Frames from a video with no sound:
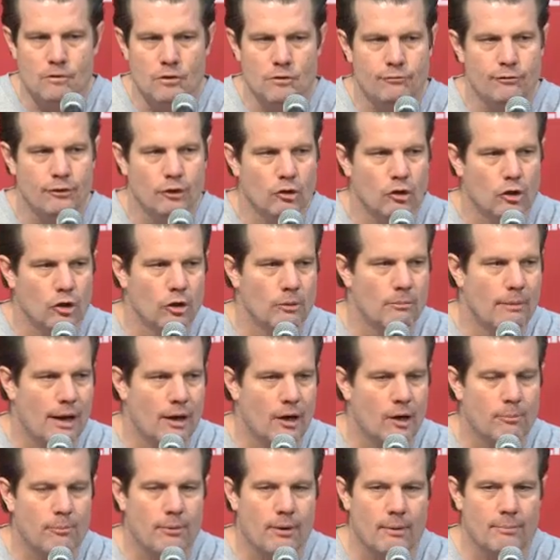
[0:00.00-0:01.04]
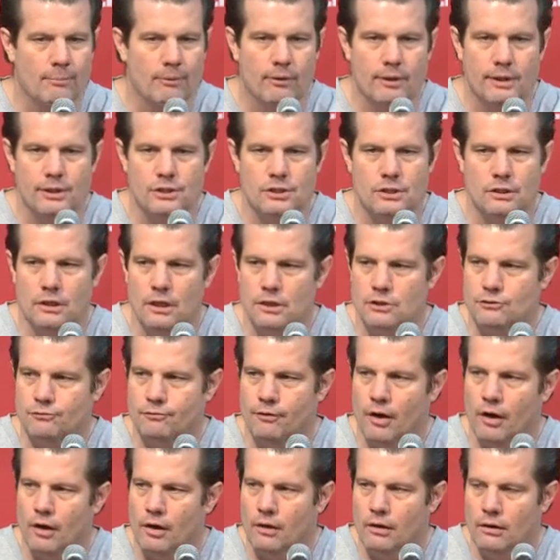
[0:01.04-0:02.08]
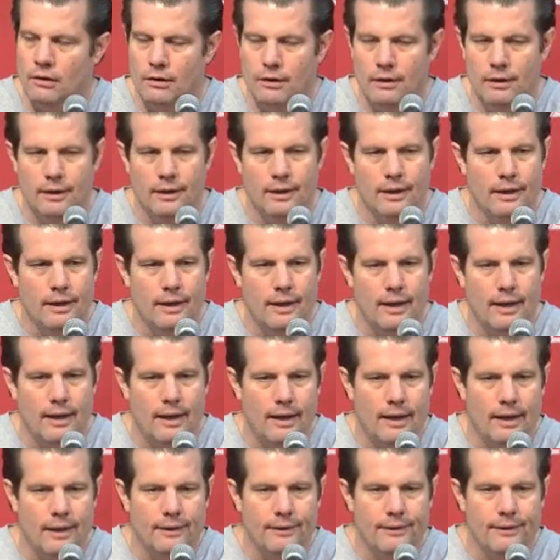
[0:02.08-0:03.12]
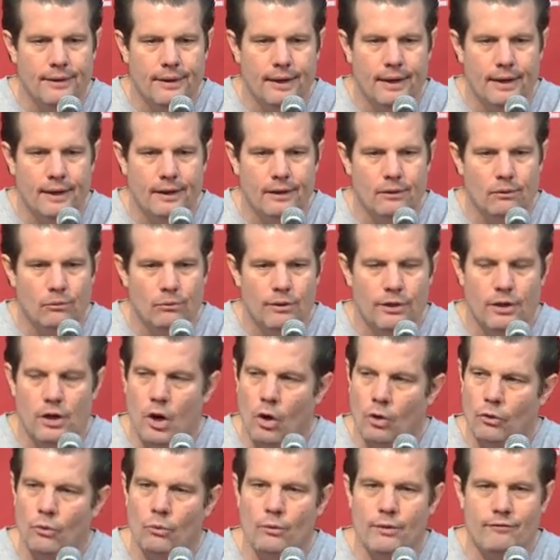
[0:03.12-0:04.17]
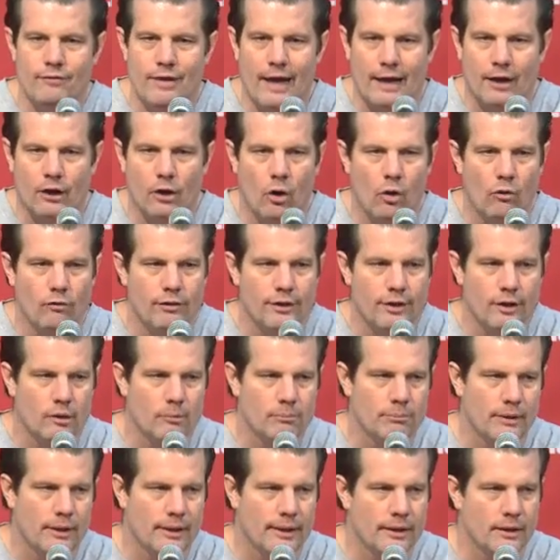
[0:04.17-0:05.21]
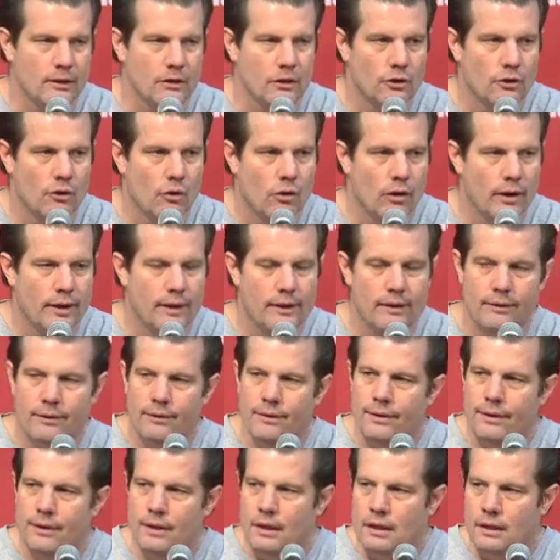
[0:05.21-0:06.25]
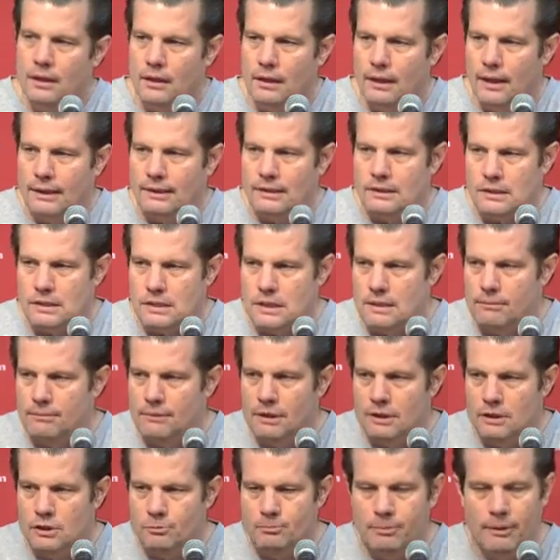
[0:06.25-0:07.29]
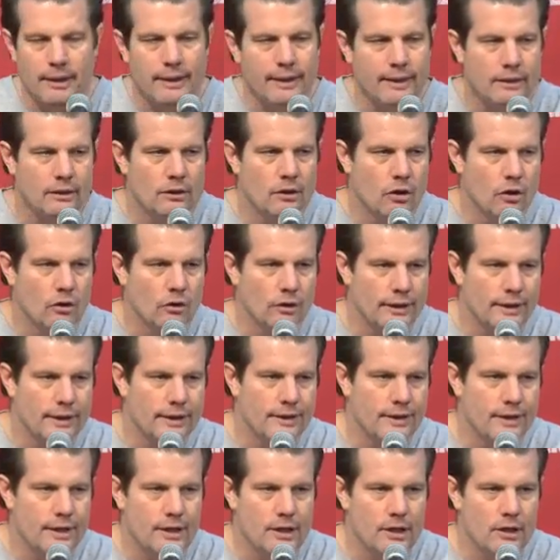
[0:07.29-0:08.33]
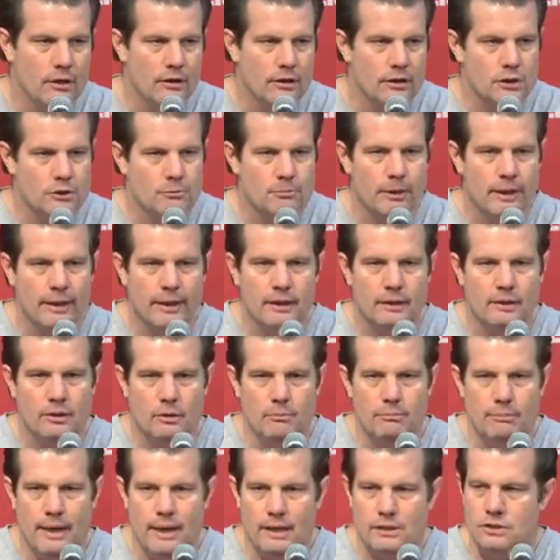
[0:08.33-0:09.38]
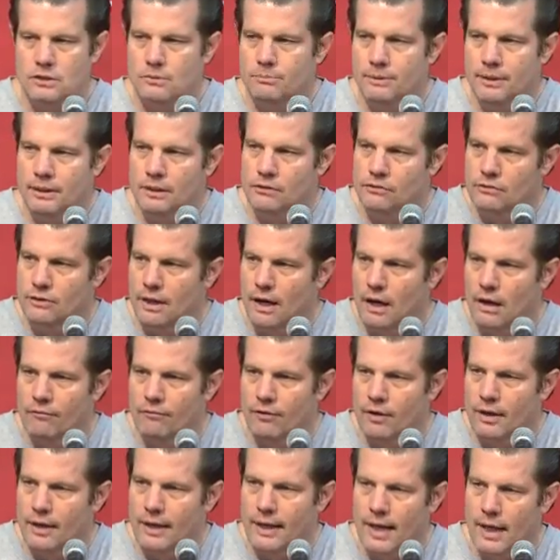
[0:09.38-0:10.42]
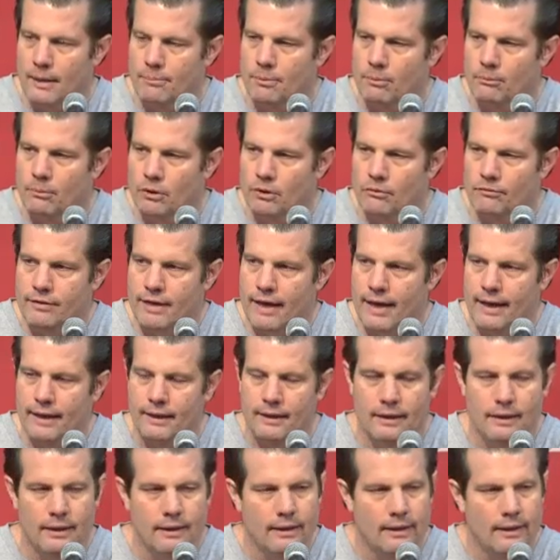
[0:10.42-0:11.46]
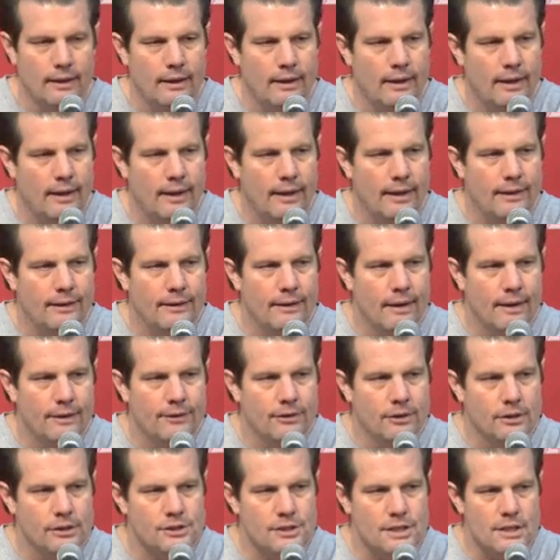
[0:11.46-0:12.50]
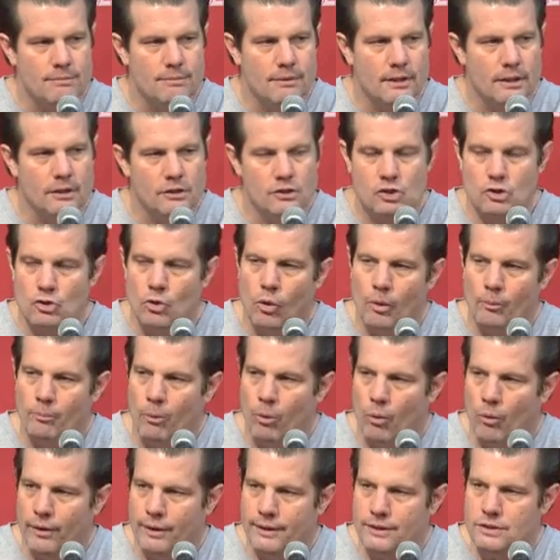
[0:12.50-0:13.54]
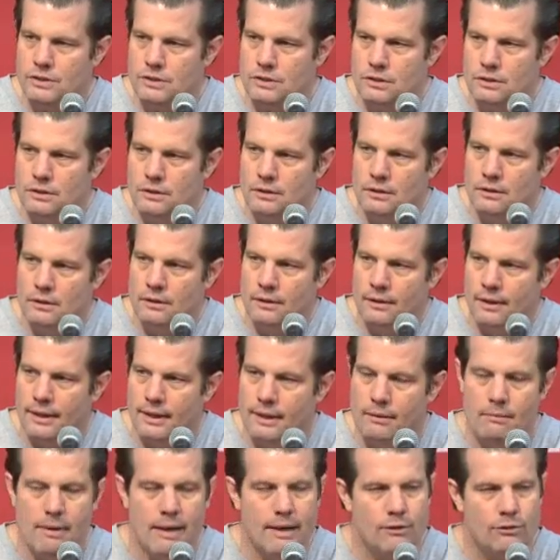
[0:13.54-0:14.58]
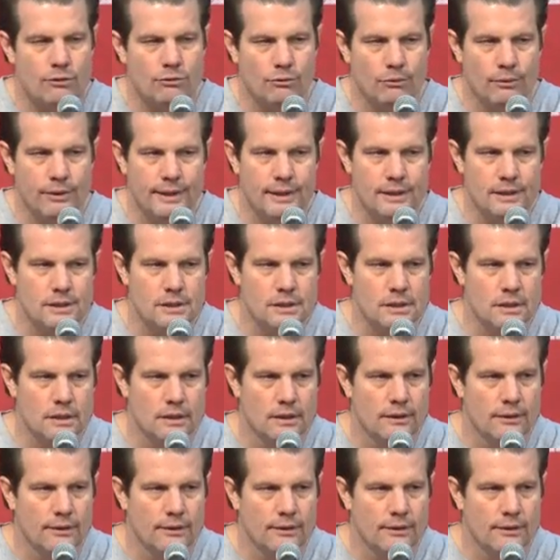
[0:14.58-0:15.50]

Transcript: Feel good about our preparation thus far. And we know that we've got to go over there and play Illinois like the team that has played early in the year and has played at their best, because they are very capable of that. And they're a team that can score points. They can make threes.